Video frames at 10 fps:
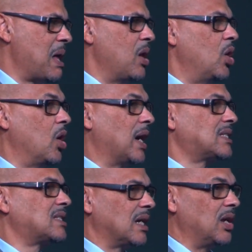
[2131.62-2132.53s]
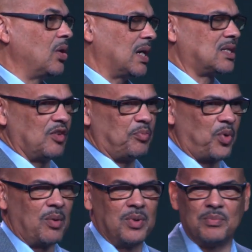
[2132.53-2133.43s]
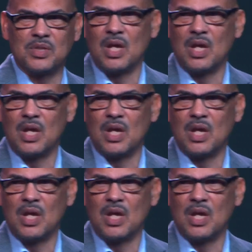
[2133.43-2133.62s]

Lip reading: Lots and lots of problems.